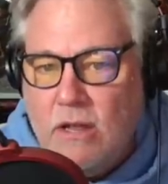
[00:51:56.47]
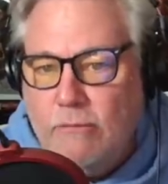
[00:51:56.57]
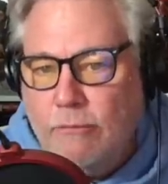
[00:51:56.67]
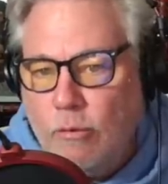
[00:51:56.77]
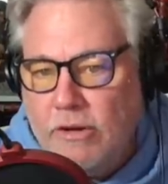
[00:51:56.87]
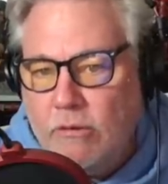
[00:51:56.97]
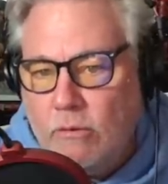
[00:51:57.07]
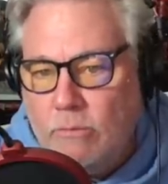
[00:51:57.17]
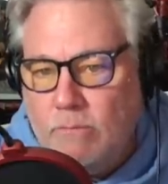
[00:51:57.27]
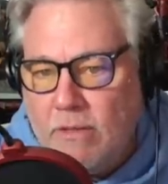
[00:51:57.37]

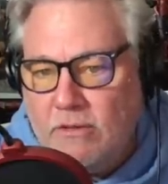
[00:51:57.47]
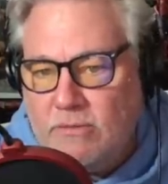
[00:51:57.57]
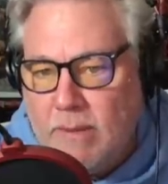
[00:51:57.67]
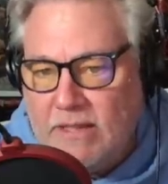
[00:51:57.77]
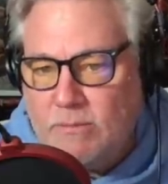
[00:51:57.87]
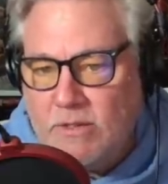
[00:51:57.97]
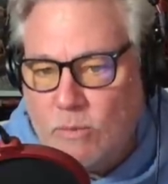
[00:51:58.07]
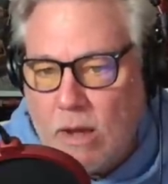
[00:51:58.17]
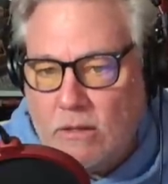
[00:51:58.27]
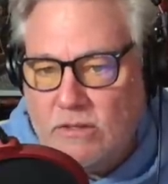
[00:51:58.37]
40-year-old mothers' basement
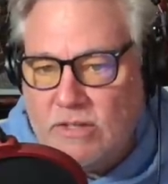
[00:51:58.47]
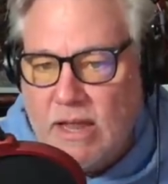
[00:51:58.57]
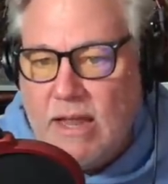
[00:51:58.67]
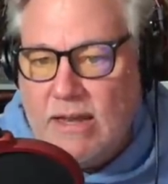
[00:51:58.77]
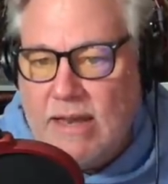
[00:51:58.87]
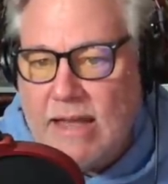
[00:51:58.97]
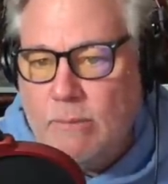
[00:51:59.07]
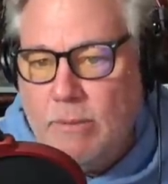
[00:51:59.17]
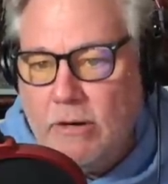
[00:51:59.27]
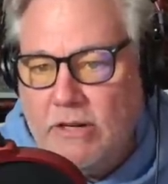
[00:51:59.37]
dwellers,
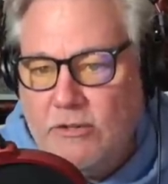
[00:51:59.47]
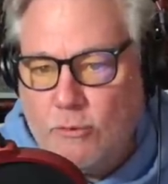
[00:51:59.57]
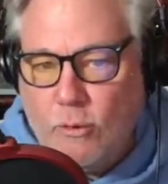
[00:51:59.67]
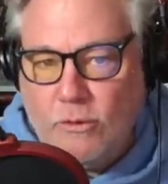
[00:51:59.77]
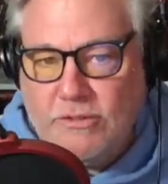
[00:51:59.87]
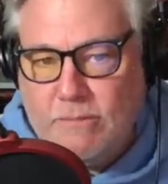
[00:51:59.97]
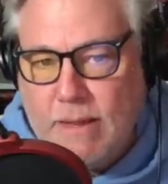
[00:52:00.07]
neck-bearded trolls, and